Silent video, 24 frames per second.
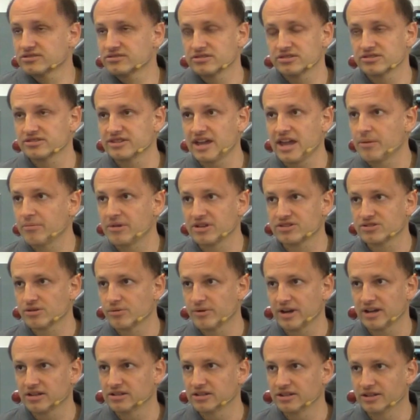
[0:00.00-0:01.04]
the same as a
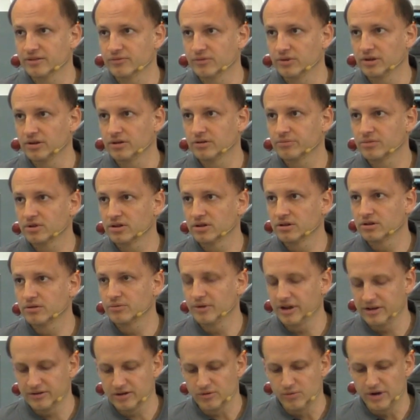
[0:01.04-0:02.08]
regular envelope. Uh, okay.
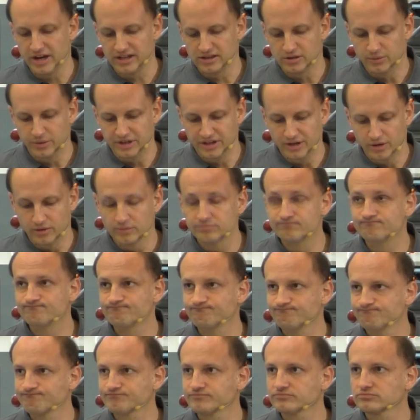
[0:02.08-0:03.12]
Uh, regular window.
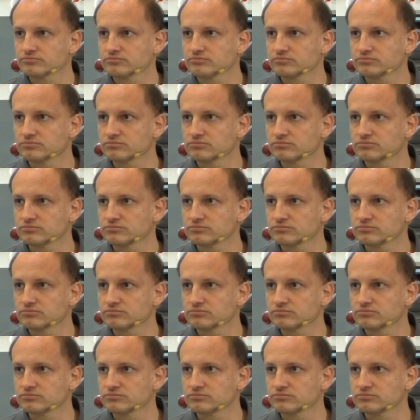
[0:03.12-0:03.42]
Good.